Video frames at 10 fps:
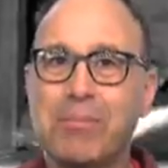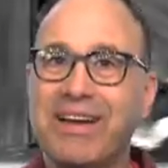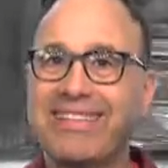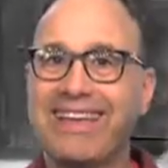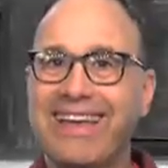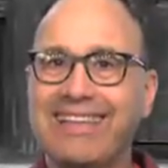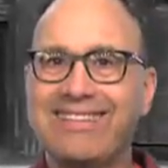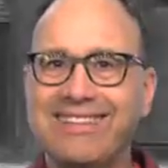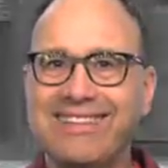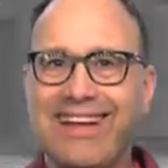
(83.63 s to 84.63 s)
But at the
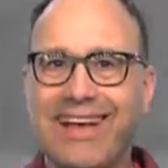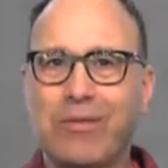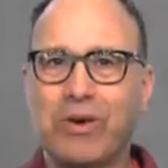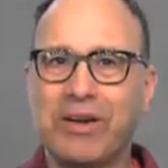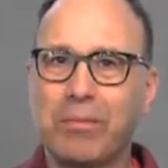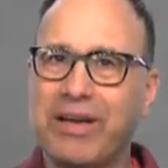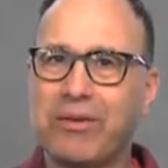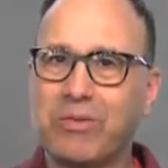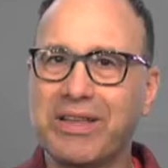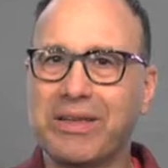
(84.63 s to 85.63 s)
end of the day, what your
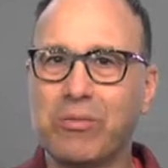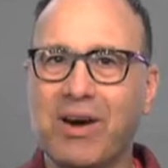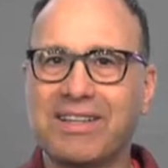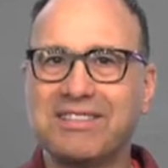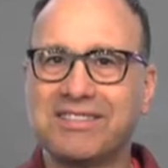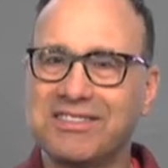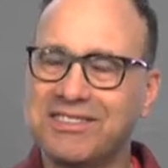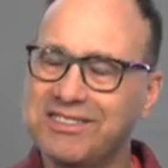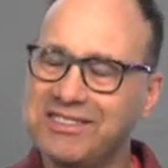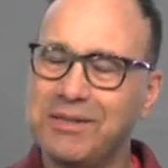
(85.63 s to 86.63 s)
pet really wants is
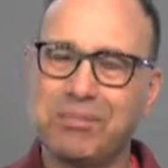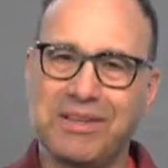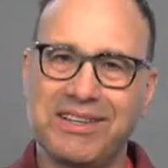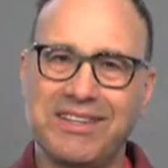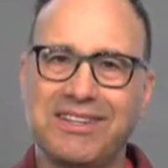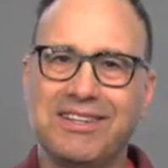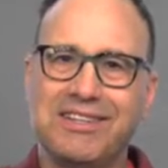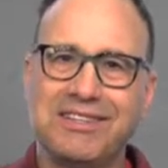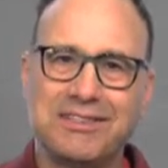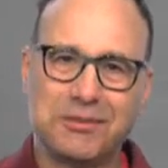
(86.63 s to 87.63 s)
to simply
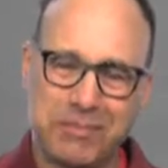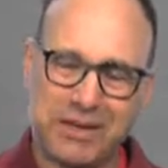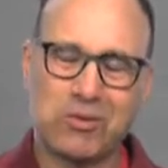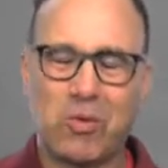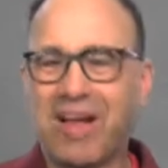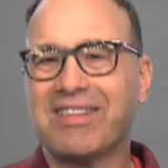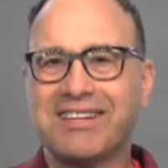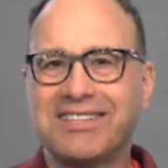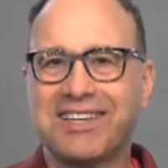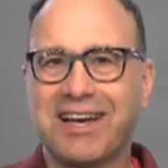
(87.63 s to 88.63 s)
spend quality